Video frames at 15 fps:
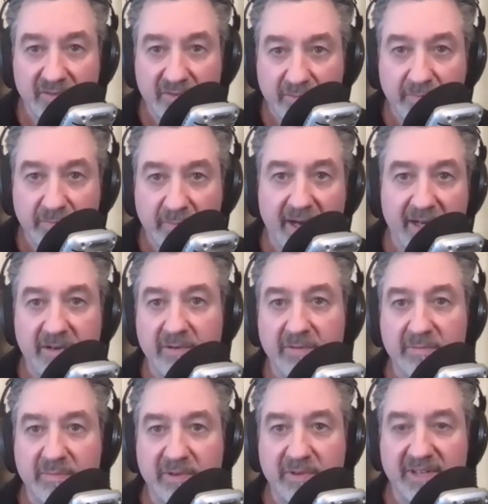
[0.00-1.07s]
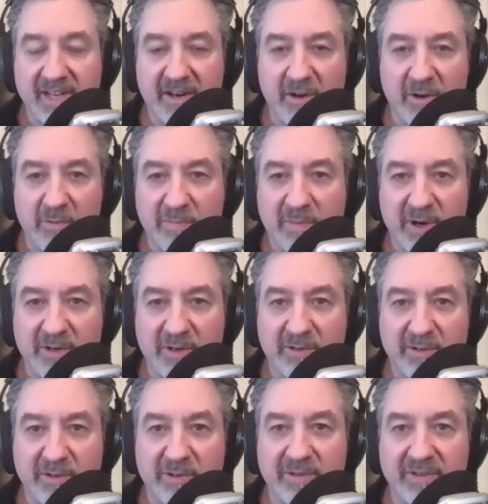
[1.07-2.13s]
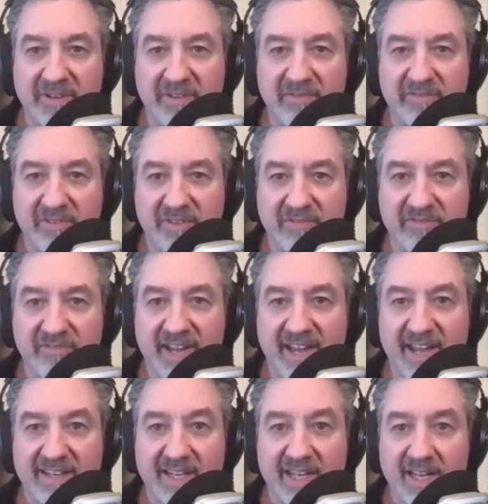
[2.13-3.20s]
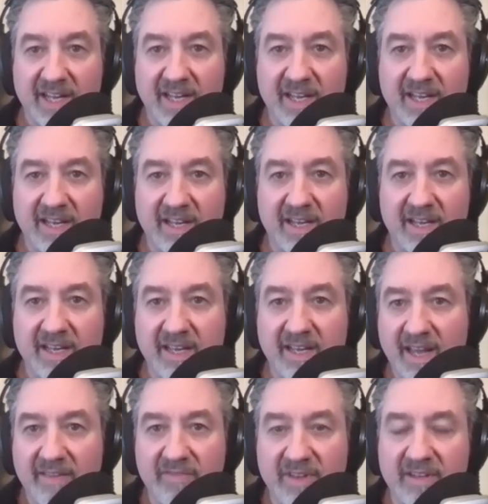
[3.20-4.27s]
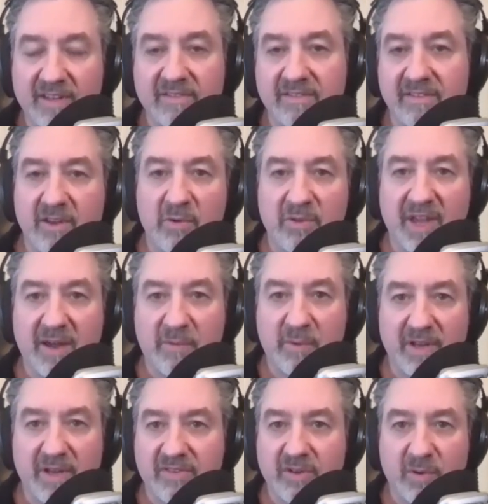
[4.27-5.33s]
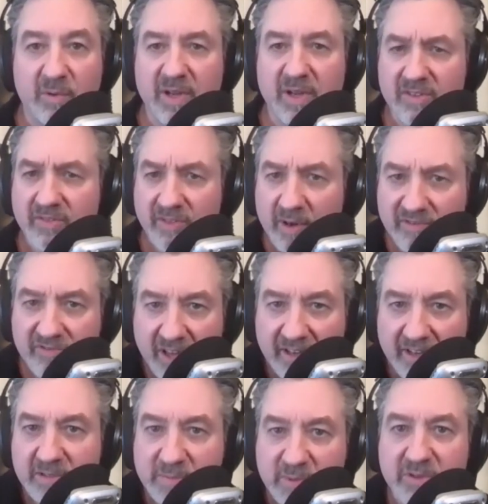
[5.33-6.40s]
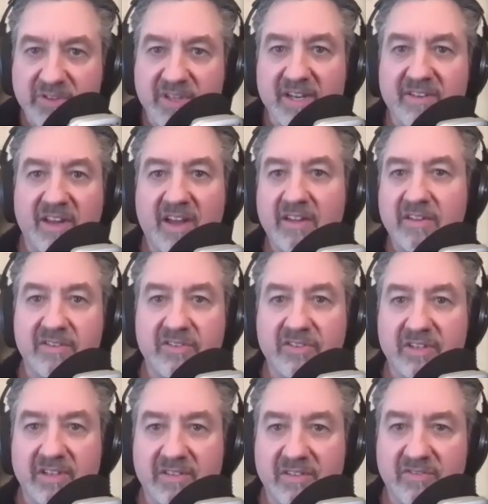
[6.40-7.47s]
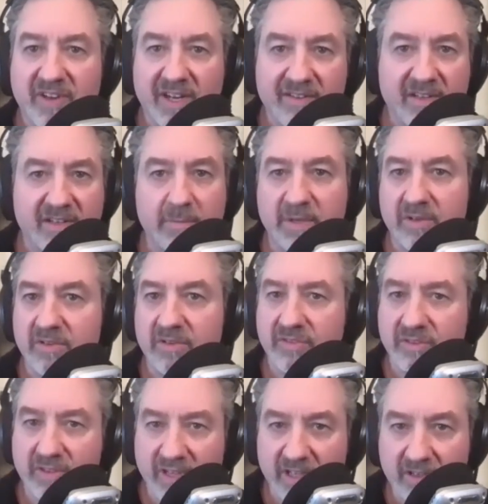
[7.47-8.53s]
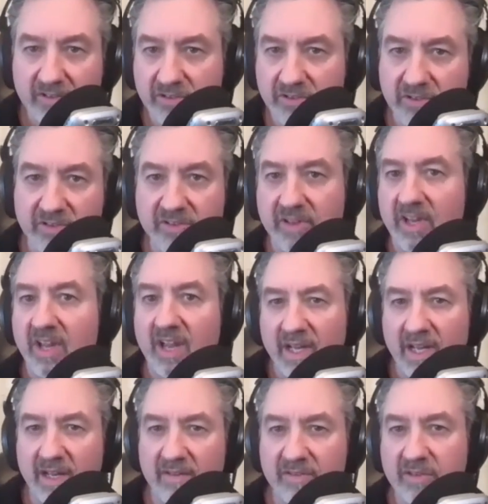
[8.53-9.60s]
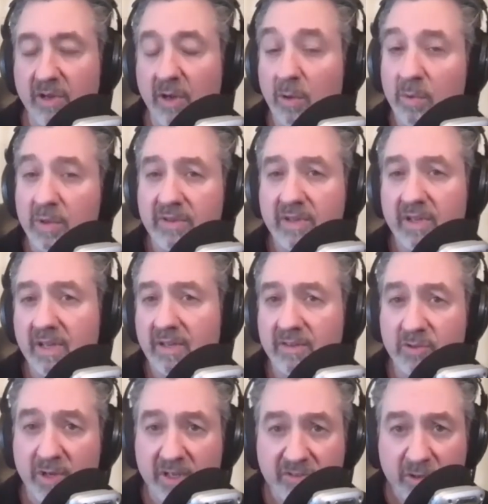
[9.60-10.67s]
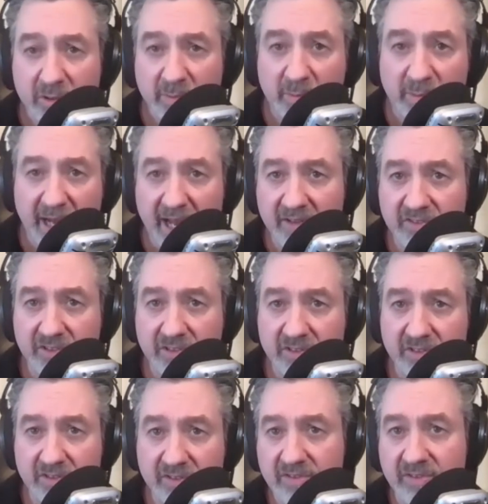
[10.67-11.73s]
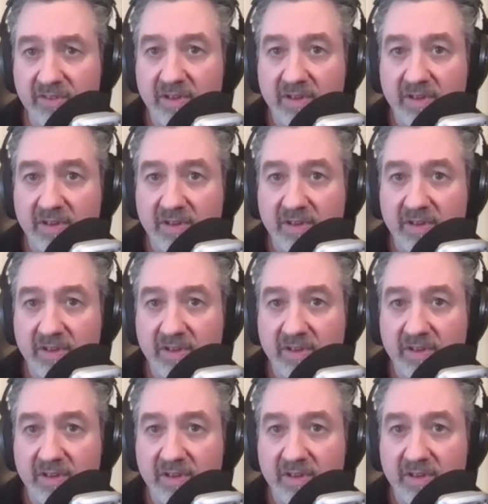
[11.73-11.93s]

micro nanoparticle of fat, and then go that way. So it's a very flexible technology, and the fact that it can be used for tinctures and to go with the transdermal patches.